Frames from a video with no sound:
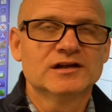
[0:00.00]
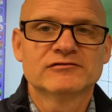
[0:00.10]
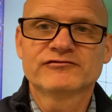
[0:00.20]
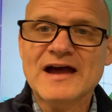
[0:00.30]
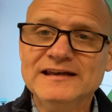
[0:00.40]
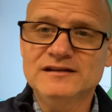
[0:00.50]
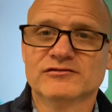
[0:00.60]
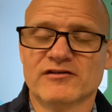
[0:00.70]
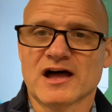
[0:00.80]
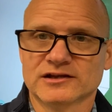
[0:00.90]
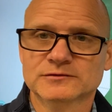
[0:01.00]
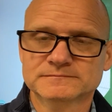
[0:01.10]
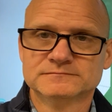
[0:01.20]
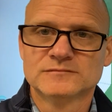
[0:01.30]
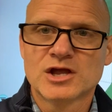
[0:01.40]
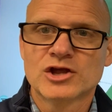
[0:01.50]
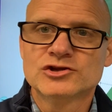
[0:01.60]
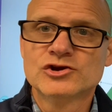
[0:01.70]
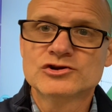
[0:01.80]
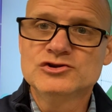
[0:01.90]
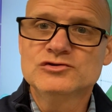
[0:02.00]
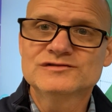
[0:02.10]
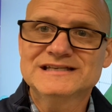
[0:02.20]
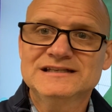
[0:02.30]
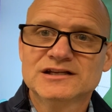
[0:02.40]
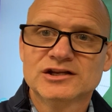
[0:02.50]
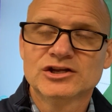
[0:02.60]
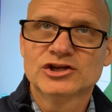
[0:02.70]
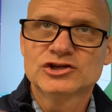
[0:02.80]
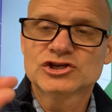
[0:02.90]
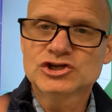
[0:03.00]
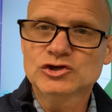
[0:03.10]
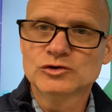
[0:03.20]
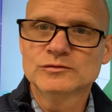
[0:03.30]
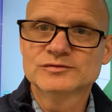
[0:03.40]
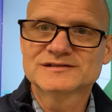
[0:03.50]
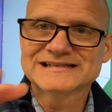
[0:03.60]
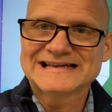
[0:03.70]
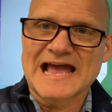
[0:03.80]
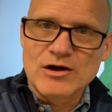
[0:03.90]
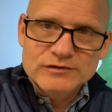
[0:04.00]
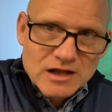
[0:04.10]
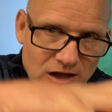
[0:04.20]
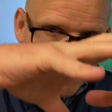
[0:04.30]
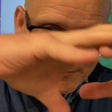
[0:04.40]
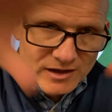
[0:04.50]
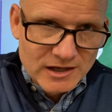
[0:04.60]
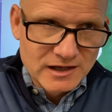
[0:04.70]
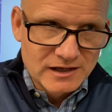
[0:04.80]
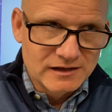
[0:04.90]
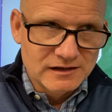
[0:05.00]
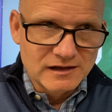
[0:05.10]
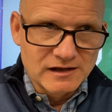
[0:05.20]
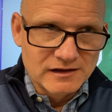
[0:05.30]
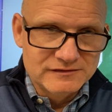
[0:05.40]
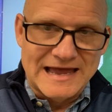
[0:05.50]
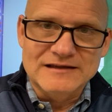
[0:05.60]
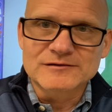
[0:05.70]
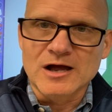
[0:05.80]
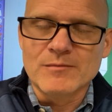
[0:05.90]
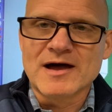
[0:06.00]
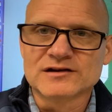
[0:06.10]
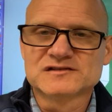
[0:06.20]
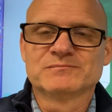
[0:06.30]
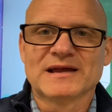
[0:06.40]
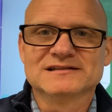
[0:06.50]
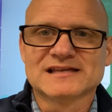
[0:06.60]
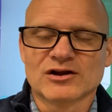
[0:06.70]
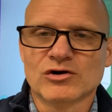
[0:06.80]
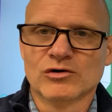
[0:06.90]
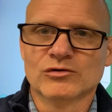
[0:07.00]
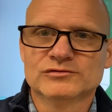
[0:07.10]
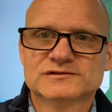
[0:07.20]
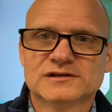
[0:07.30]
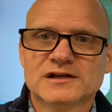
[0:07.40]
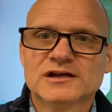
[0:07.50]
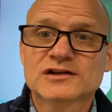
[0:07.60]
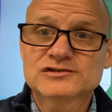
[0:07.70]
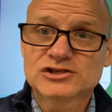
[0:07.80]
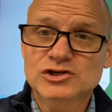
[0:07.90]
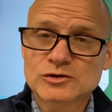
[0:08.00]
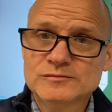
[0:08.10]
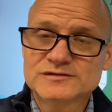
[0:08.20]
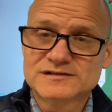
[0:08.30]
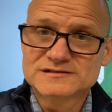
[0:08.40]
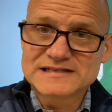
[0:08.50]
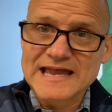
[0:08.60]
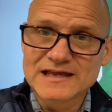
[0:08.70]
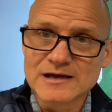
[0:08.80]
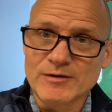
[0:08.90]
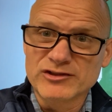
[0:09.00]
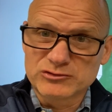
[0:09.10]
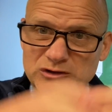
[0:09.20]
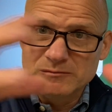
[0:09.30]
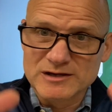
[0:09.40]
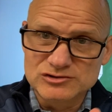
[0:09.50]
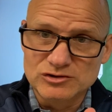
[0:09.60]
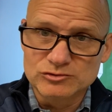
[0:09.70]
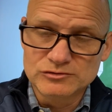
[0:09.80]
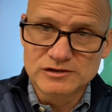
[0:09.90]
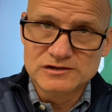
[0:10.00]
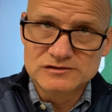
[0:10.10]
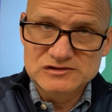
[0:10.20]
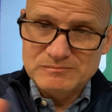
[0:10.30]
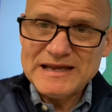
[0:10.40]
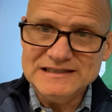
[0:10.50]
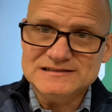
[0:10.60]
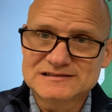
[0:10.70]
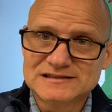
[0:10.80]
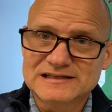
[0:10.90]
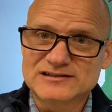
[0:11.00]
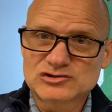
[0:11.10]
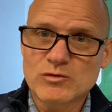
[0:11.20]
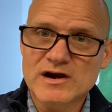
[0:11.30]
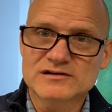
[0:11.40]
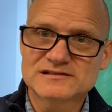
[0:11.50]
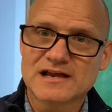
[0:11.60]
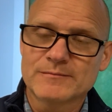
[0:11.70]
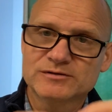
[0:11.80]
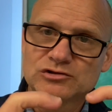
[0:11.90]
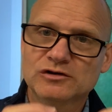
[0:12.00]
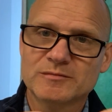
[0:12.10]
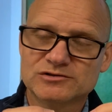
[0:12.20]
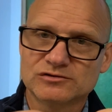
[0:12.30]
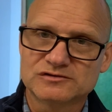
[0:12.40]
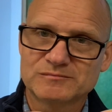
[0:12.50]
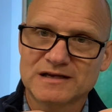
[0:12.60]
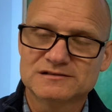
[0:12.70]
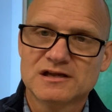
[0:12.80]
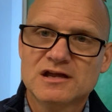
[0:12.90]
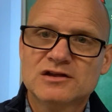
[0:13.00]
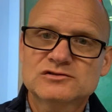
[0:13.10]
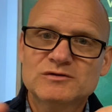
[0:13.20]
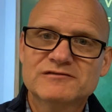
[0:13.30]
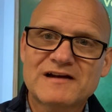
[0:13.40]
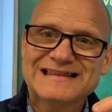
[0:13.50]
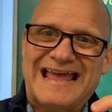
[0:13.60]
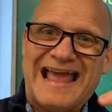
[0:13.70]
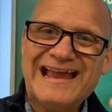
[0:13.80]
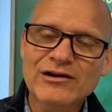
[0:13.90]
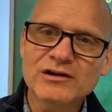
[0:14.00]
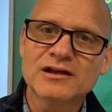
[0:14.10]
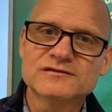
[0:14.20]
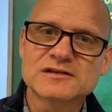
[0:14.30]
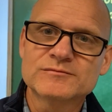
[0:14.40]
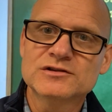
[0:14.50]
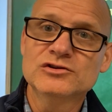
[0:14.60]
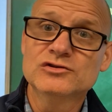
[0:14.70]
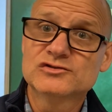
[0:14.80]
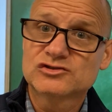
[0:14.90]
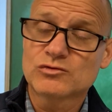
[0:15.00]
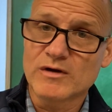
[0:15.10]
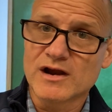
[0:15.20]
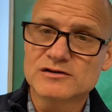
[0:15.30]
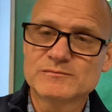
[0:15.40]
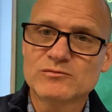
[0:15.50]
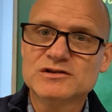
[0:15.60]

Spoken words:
finding the volume, you're using cubes to count up that amount of space that it holds. Because cubes take up a three-dimensional space, like squares take up a two-dimensional space. So when you find the area of something, you use squares, but when